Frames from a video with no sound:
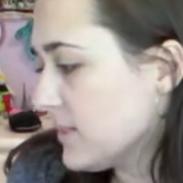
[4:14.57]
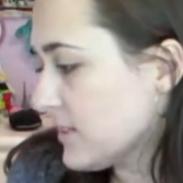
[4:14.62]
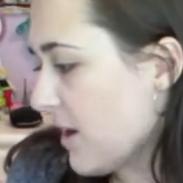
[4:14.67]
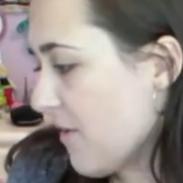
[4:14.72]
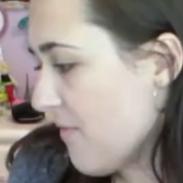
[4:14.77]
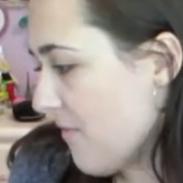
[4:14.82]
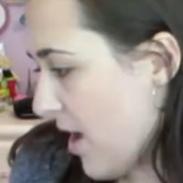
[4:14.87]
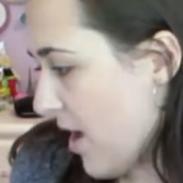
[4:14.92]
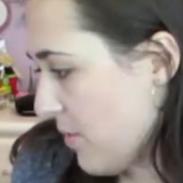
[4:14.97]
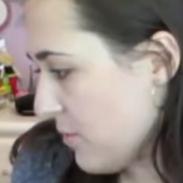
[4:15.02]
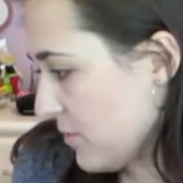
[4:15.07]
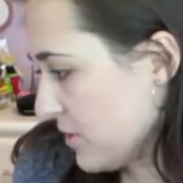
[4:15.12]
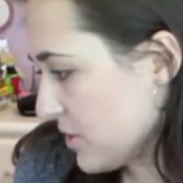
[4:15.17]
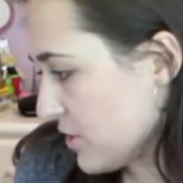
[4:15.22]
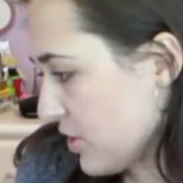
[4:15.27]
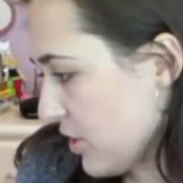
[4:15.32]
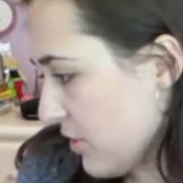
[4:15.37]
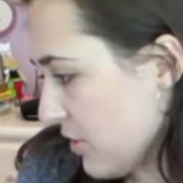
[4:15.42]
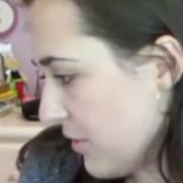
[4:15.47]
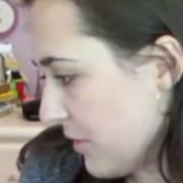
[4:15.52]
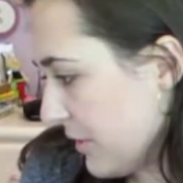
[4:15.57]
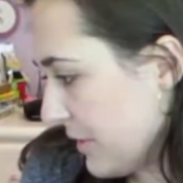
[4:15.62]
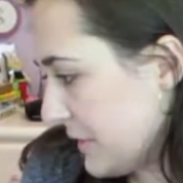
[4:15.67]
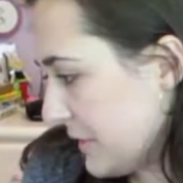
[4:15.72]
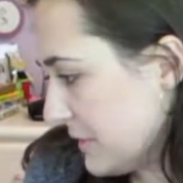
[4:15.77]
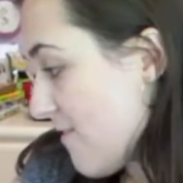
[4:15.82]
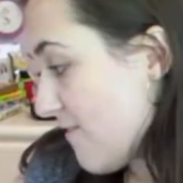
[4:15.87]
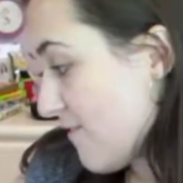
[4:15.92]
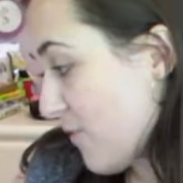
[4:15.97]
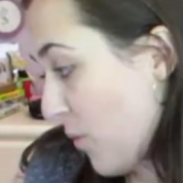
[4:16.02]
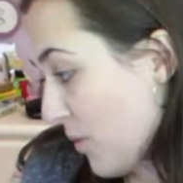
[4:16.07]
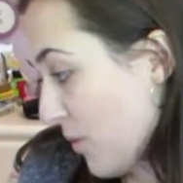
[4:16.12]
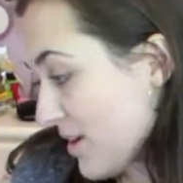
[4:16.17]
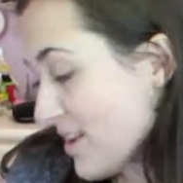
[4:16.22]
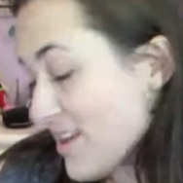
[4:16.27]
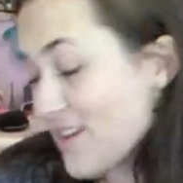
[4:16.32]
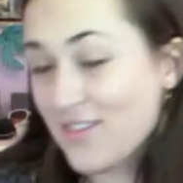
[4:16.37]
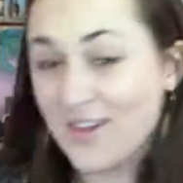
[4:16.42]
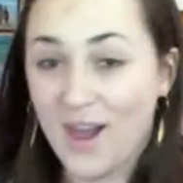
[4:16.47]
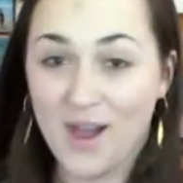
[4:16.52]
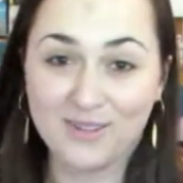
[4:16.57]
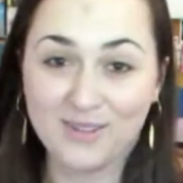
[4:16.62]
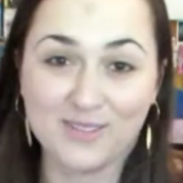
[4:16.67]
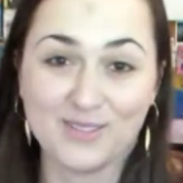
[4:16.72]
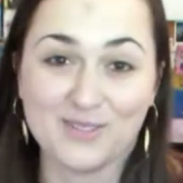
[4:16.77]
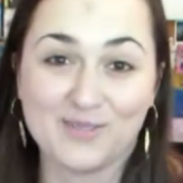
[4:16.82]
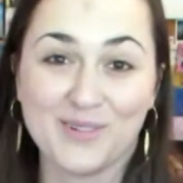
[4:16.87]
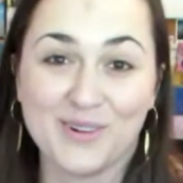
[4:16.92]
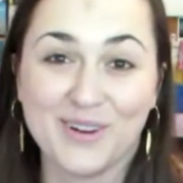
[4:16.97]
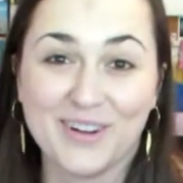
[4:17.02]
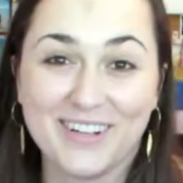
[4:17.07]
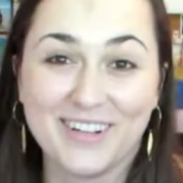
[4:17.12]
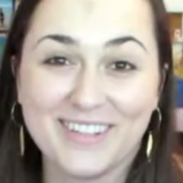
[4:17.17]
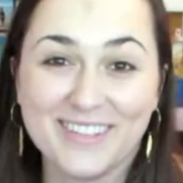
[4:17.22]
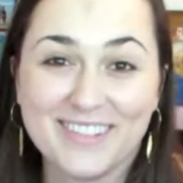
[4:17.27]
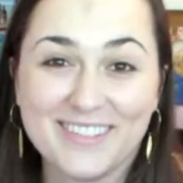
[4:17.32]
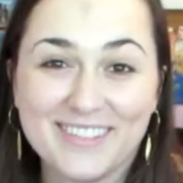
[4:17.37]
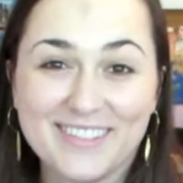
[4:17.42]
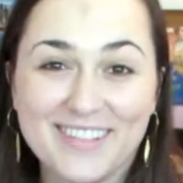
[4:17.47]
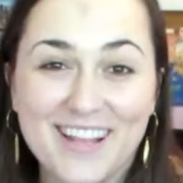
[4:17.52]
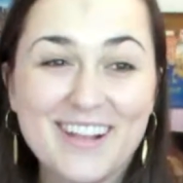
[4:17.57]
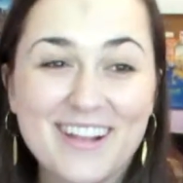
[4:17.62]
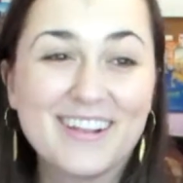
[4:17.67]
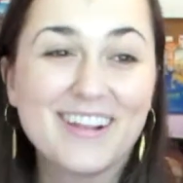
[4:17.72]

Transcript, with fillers: and that one is currently forty thousand words.